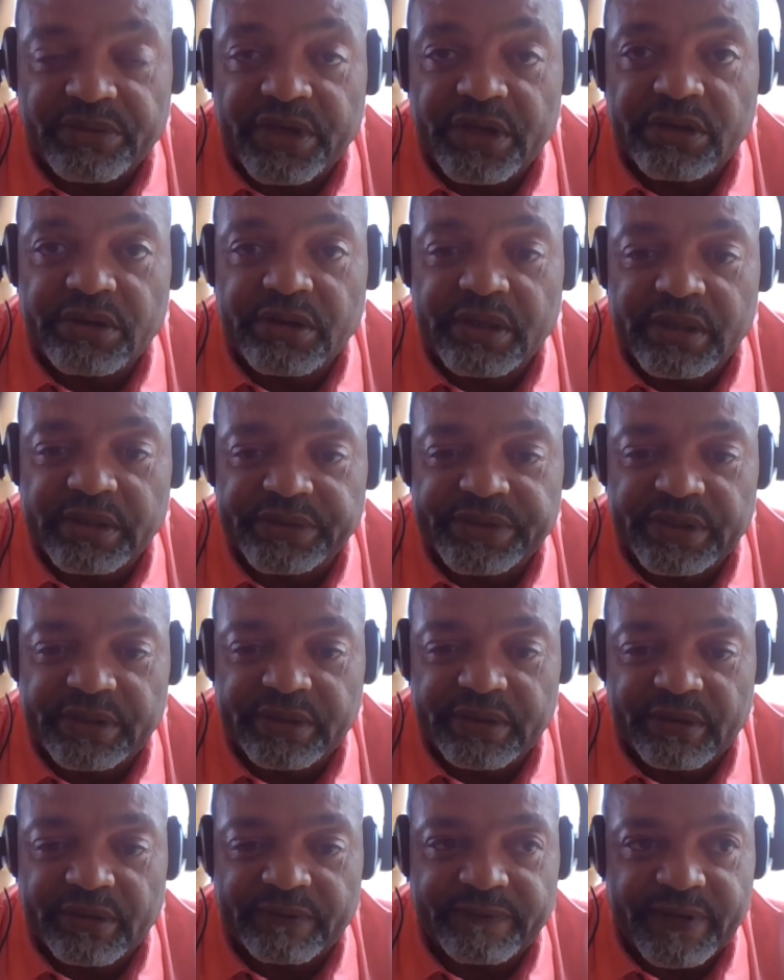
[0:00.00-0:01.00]
And then you
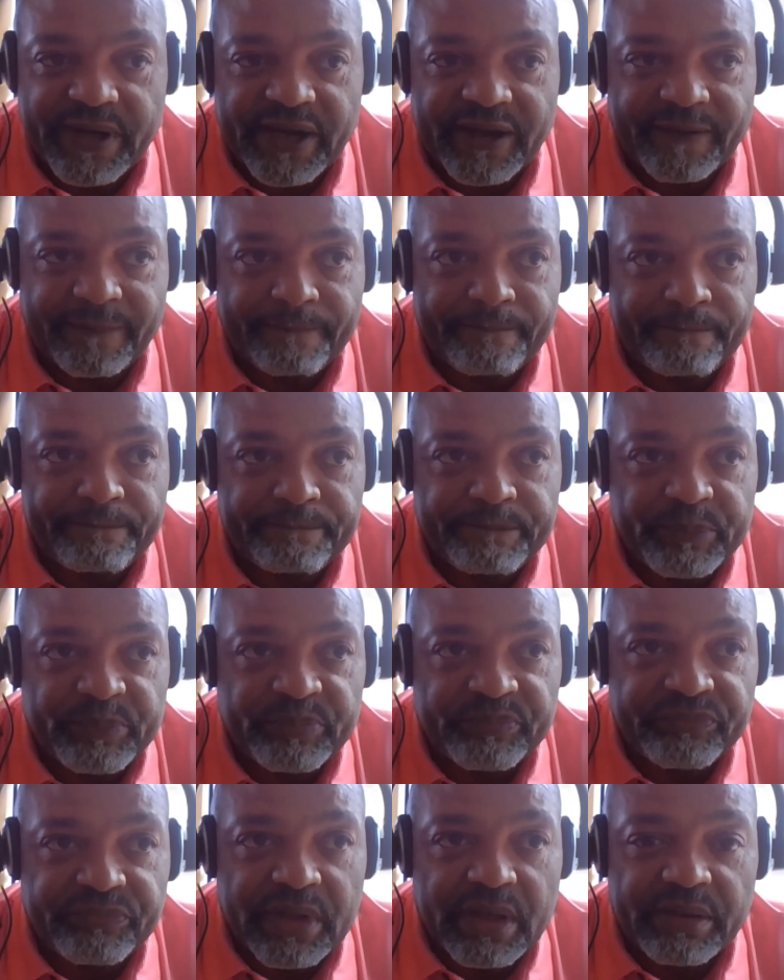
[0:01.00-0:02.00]
consider the fact
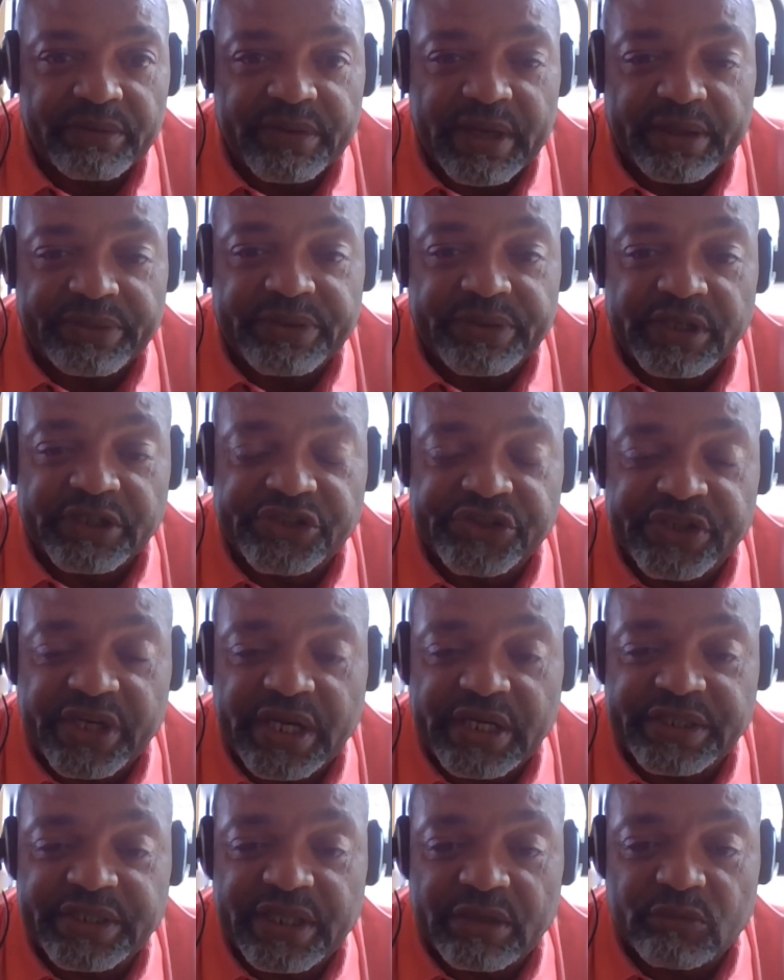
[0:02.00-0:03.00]
that the
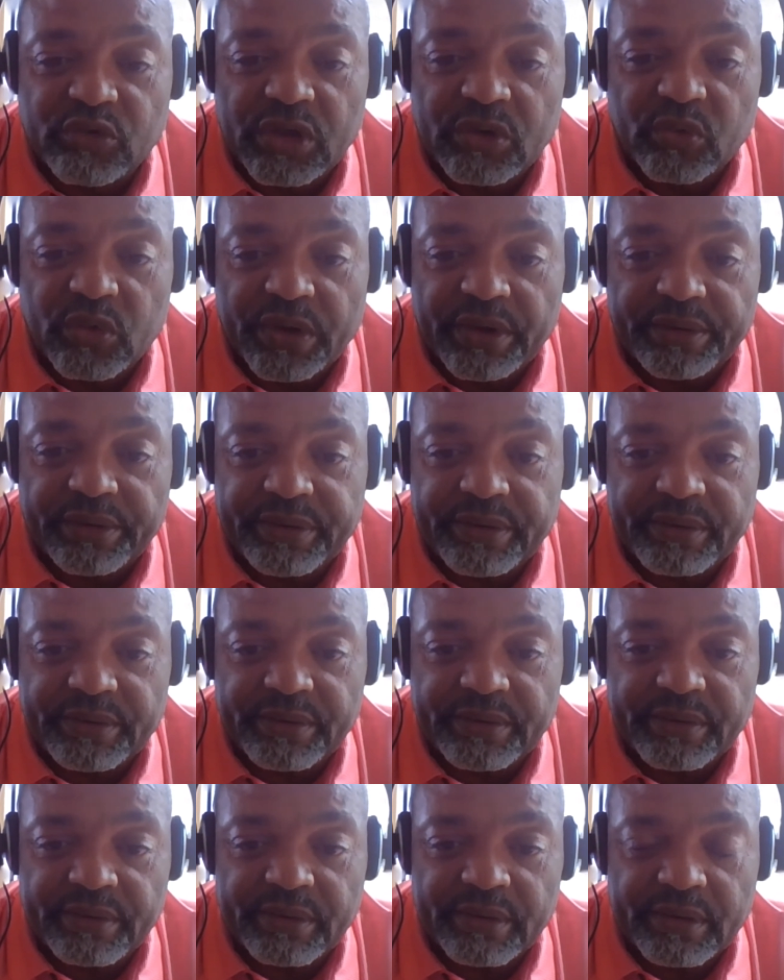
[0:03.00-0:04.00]
exchange that we're with,
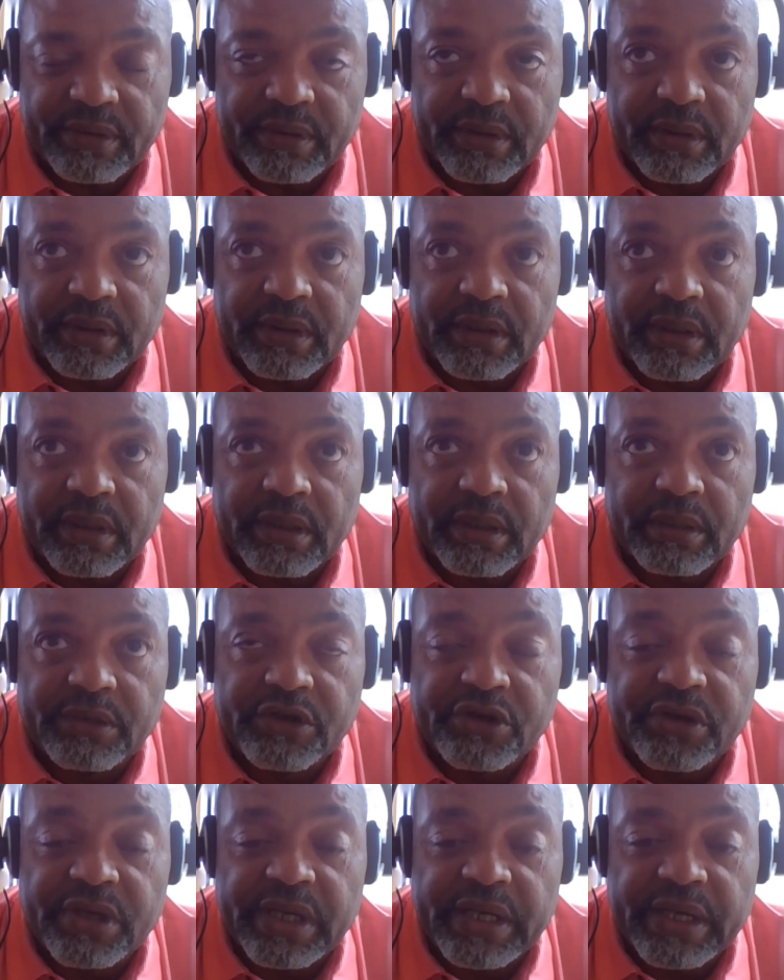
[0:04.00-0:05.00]

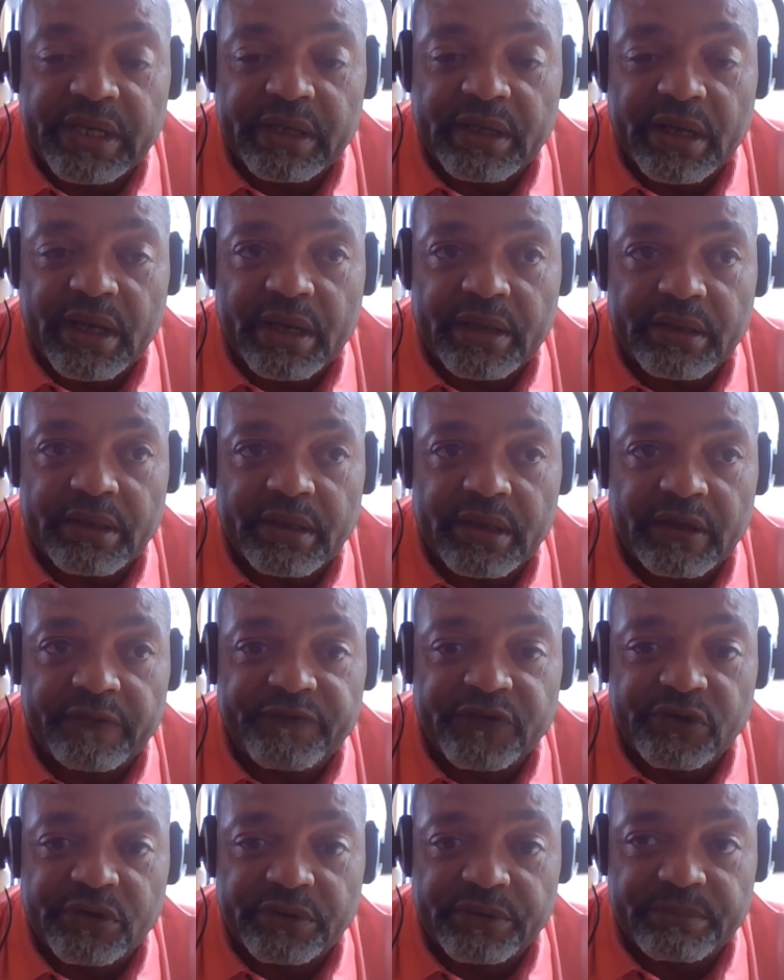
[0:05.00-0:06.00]
you can get,
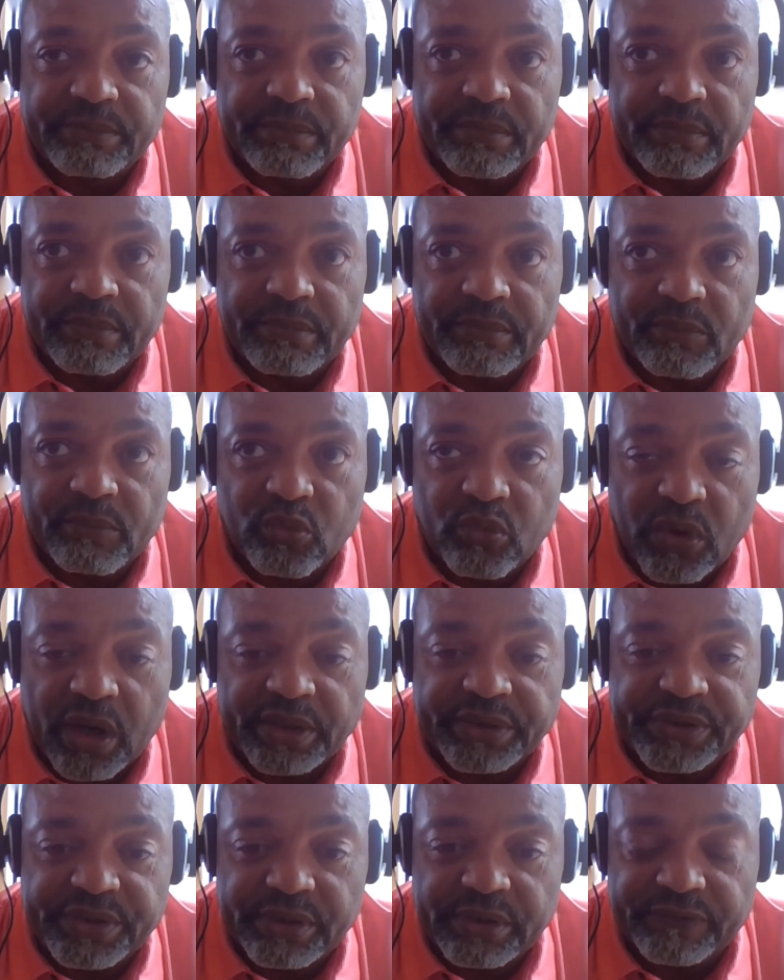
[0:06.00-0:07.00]
if you
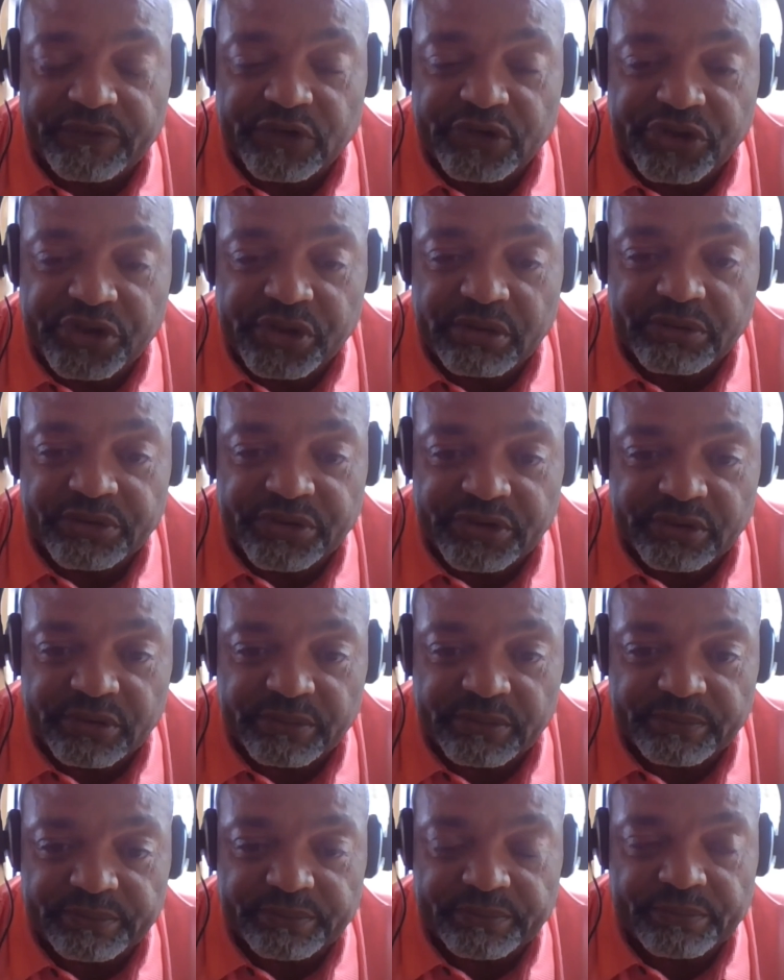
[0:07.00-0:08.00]
want to, if you choose
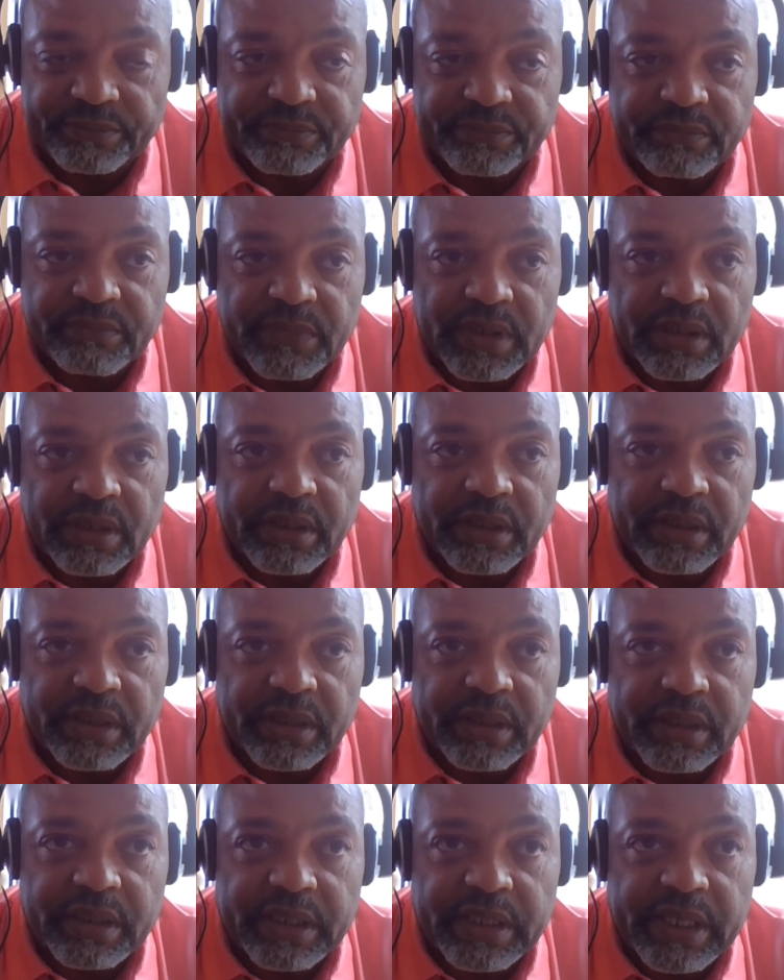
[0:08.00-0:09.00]
to,
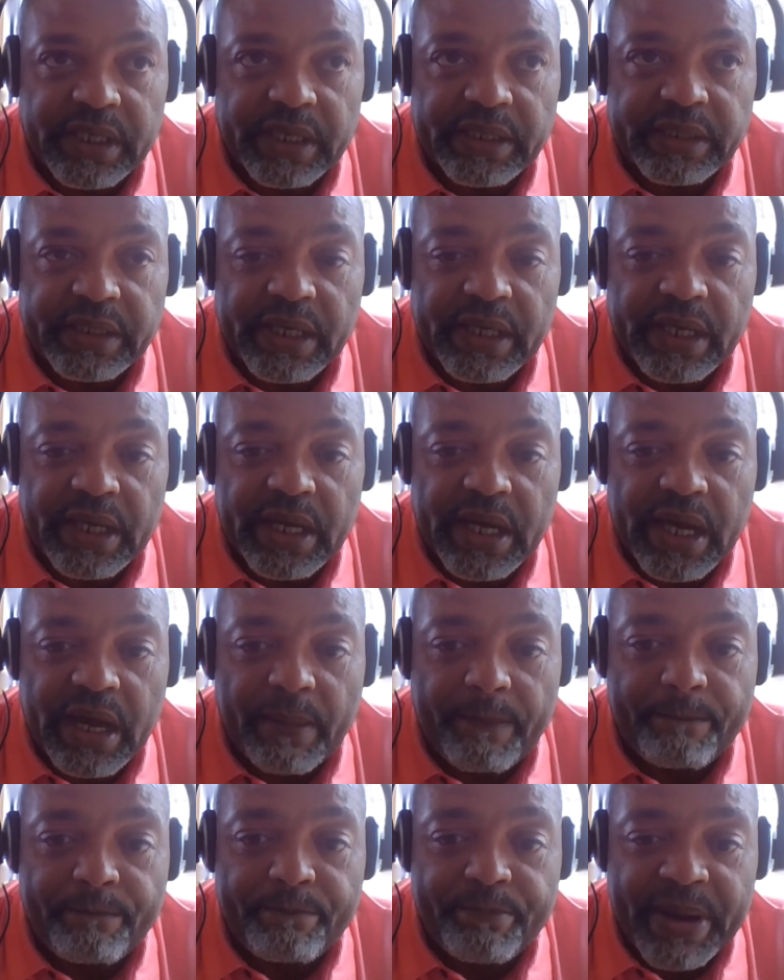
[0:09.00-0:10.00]
get
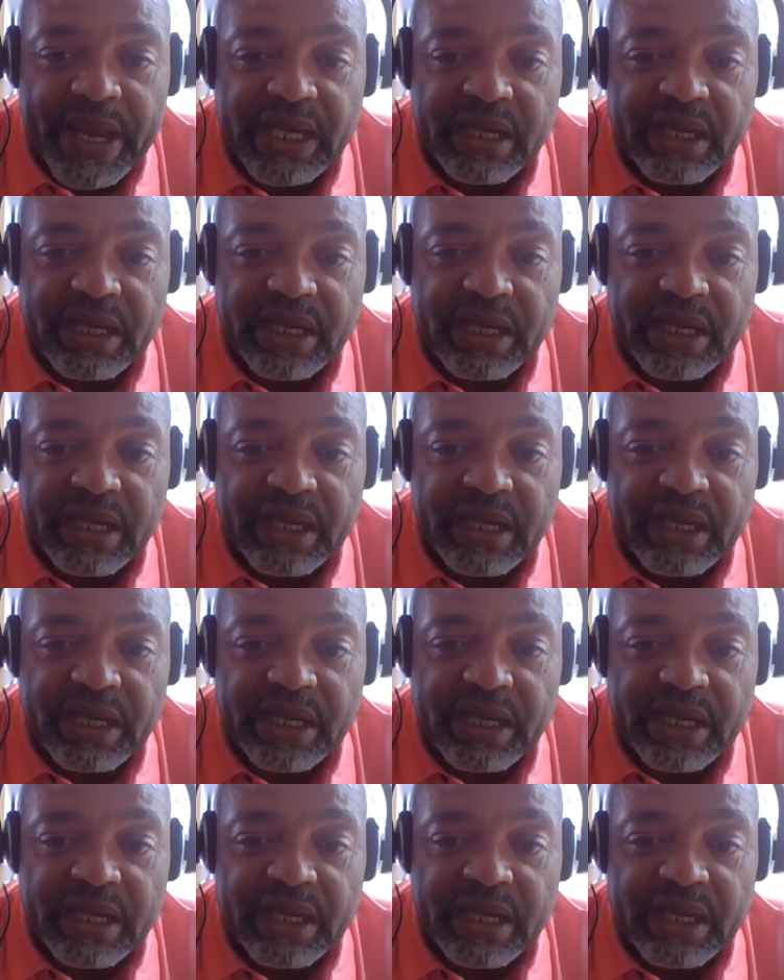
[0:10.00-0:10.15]
a